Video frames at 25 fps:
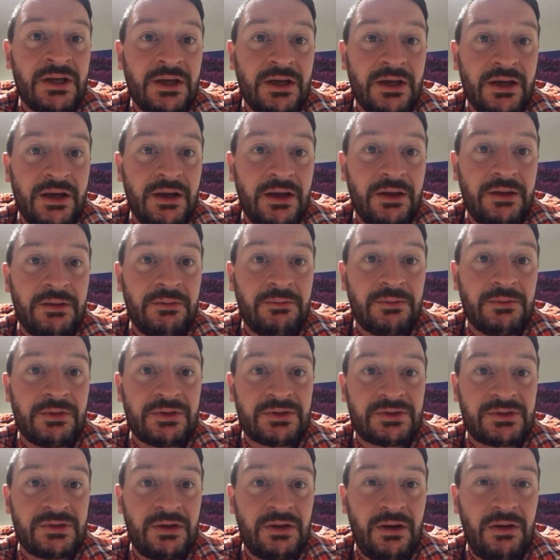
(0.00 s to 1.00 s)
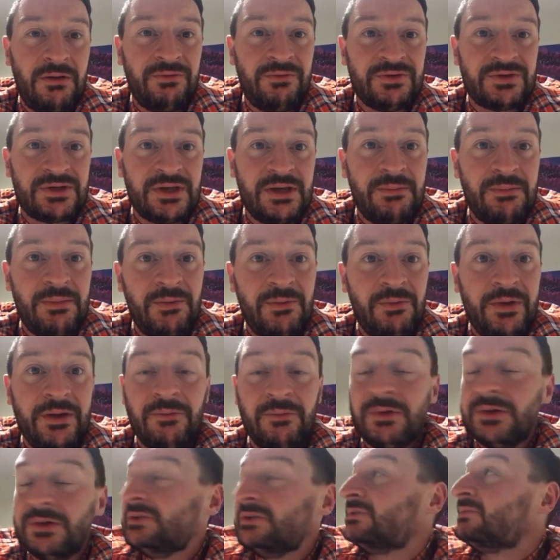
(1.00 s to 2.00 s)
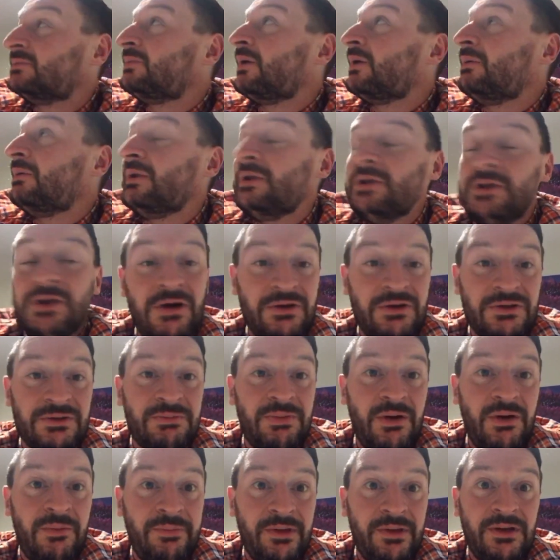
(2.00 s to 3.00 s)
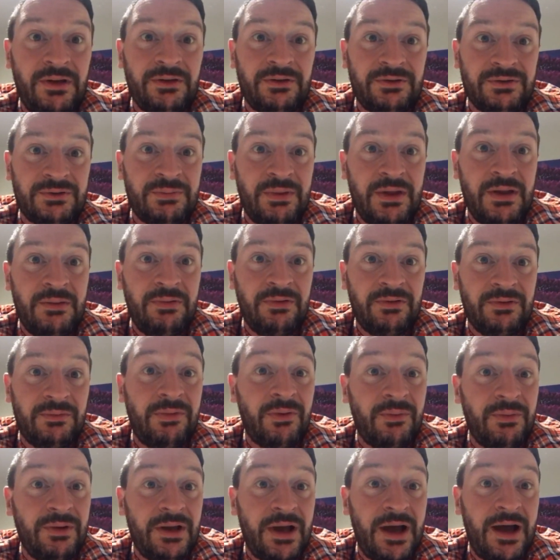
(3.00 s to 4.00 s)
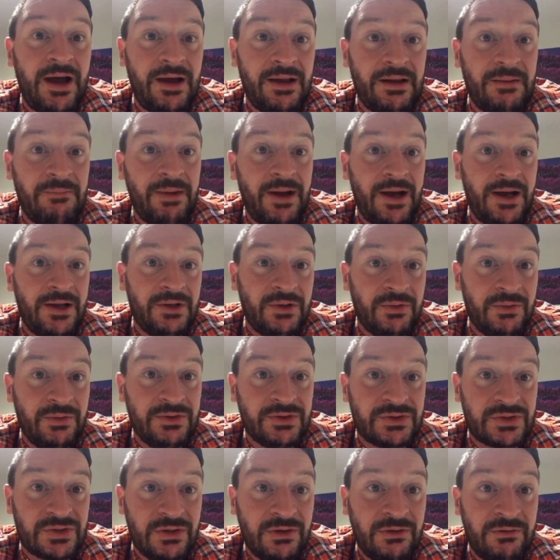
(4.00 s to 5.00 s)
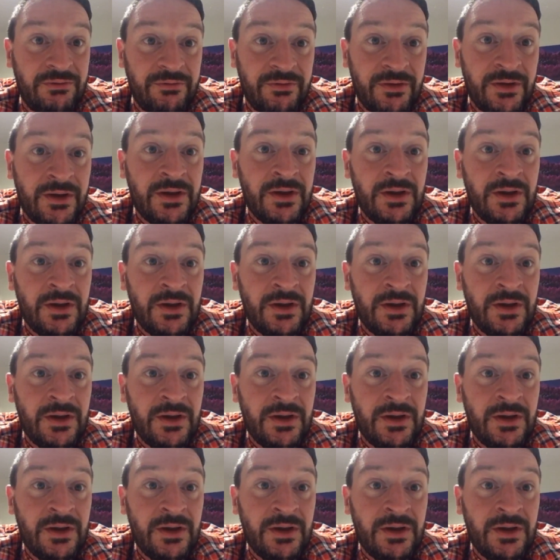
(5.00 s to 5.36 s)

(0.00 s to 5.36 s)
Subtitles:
because obviously the midweek ones probably not as popular because people are probably out and about doing stuff.